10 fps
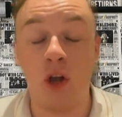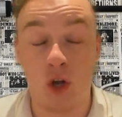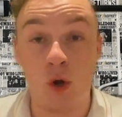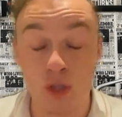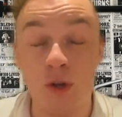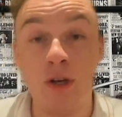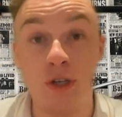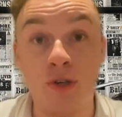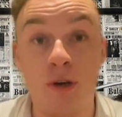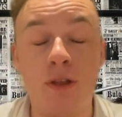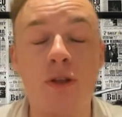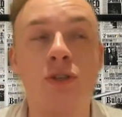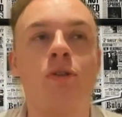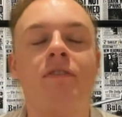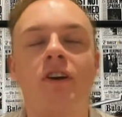God's honest truth.
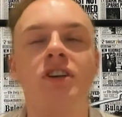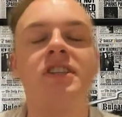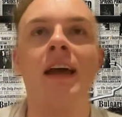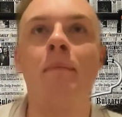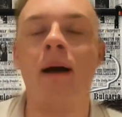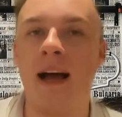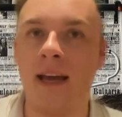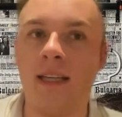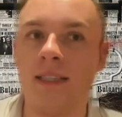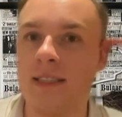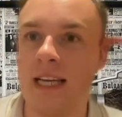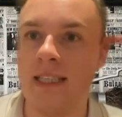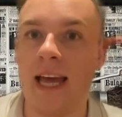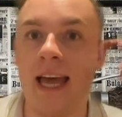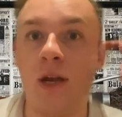So the first time I did
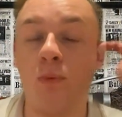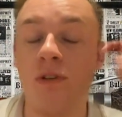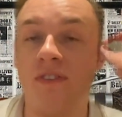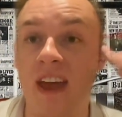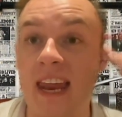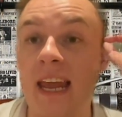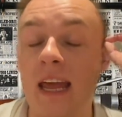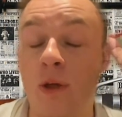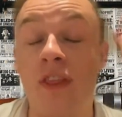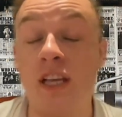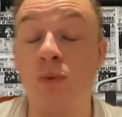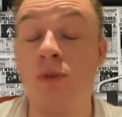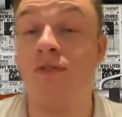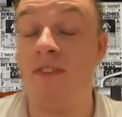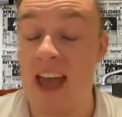it, and this
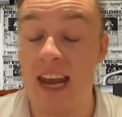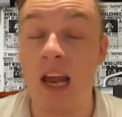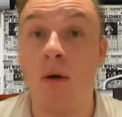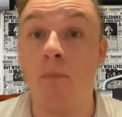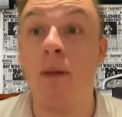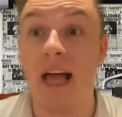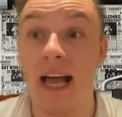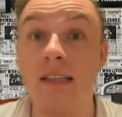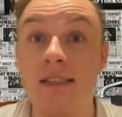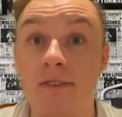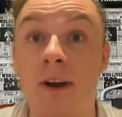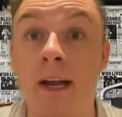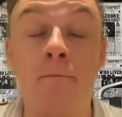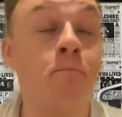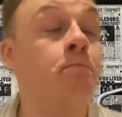was very unplanned,
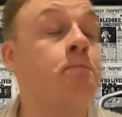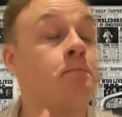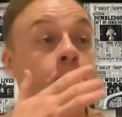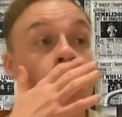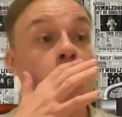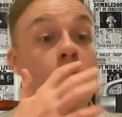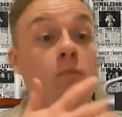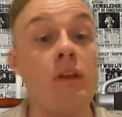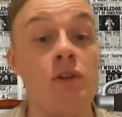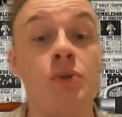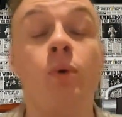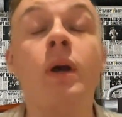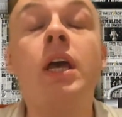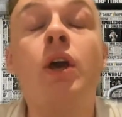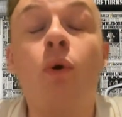right? So
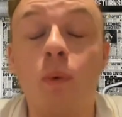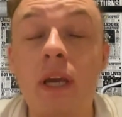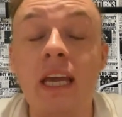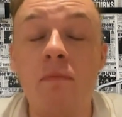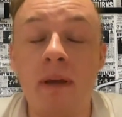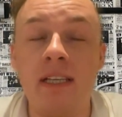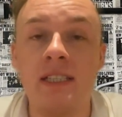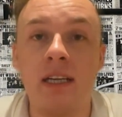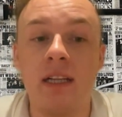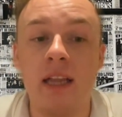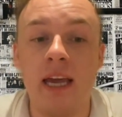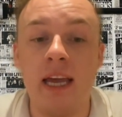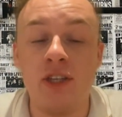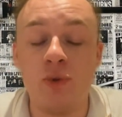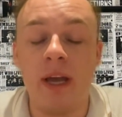we had basically
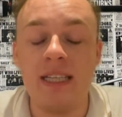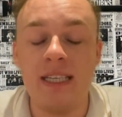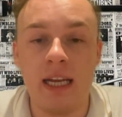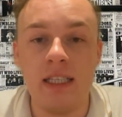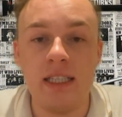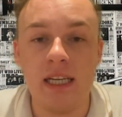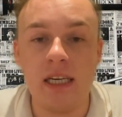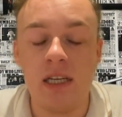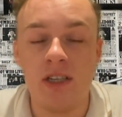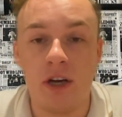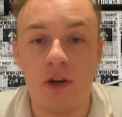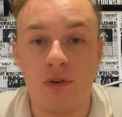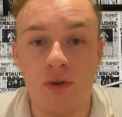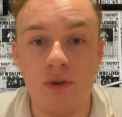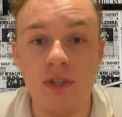in 2019 done a
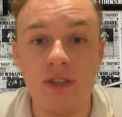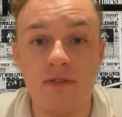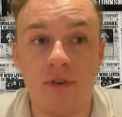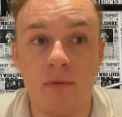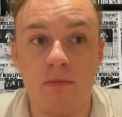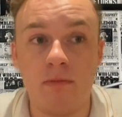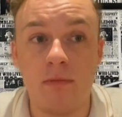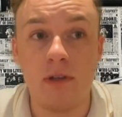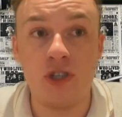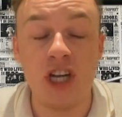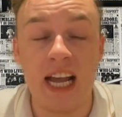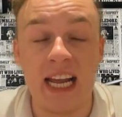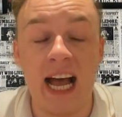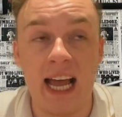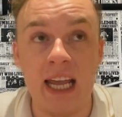cruise from
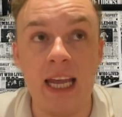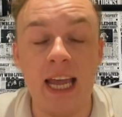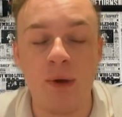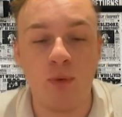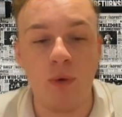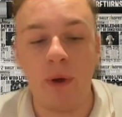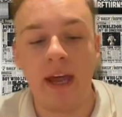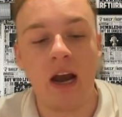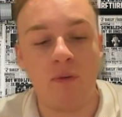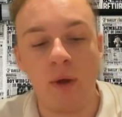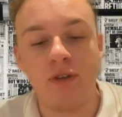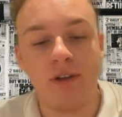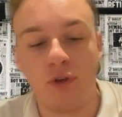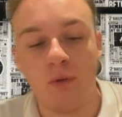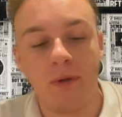Shanghai, and we went around a
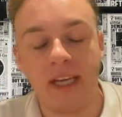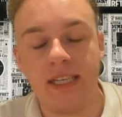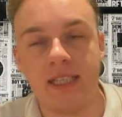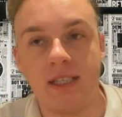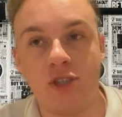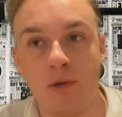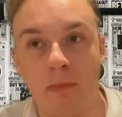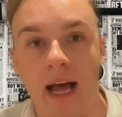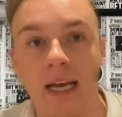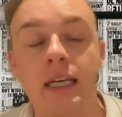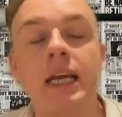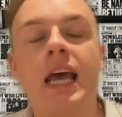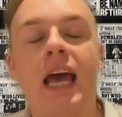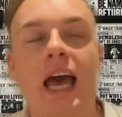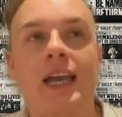few places in Japan.
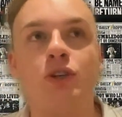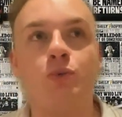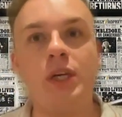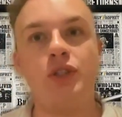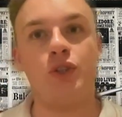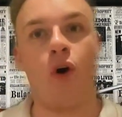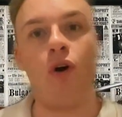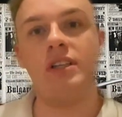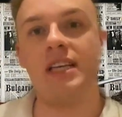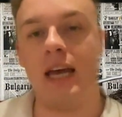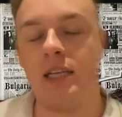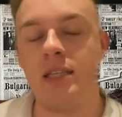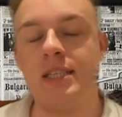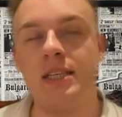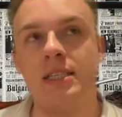And as we docked
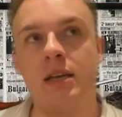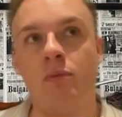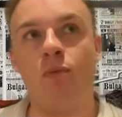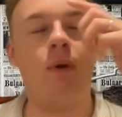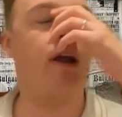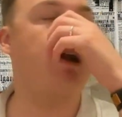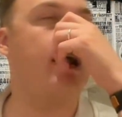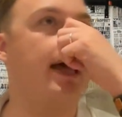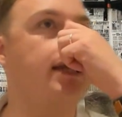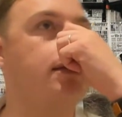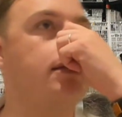into somewhere in